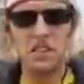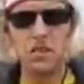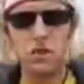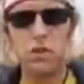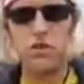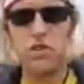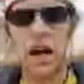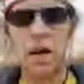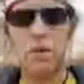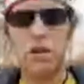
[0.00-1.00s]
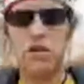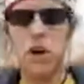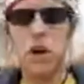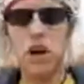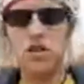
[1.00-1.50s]
to establish
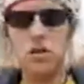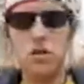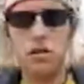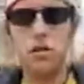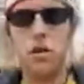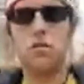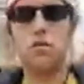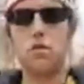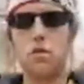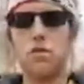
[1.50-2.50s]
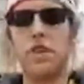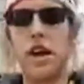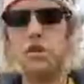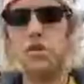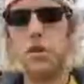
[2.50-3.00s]
a uniform rule of
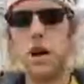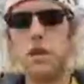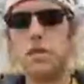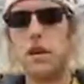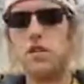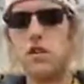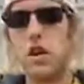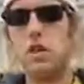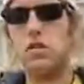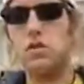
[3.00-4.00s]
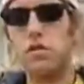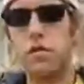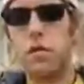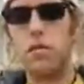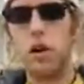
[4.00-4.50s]
naturalization and
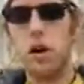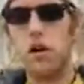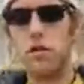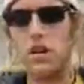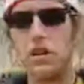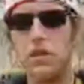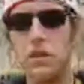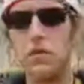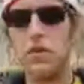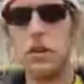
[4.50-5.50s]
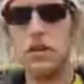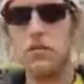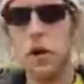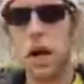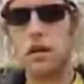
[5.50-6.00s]
uniform laws on the subject
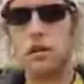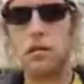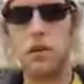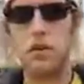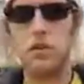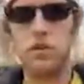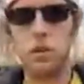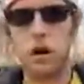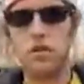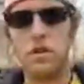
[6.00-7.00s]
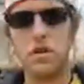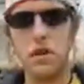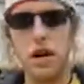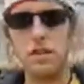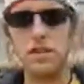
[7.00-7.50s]
of bankruptcies throughout the
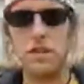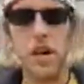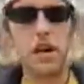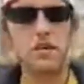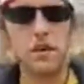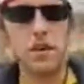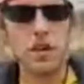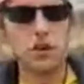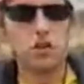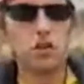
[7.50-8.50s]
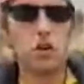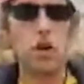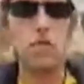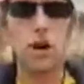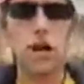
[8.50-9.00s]
United States, to
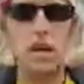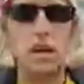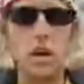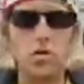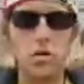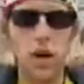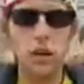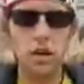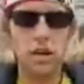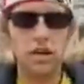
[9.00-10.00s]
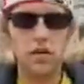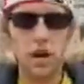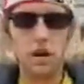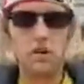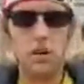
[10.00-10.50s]
coin money, regulate the
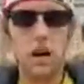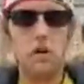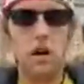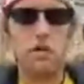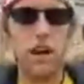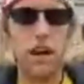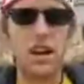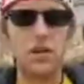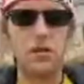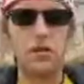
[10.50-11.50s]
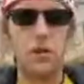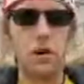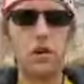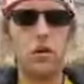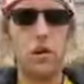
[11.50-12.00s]
value thereof and of
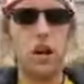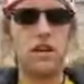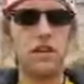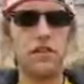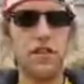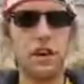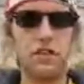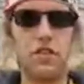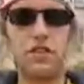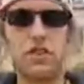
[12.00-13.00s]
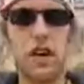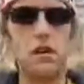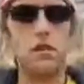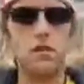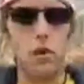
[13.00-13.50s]
foreign coin, and to fix the
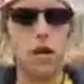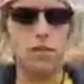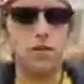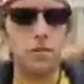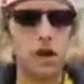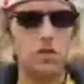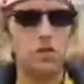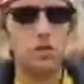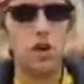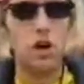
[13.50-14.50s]
standard of weights and measures,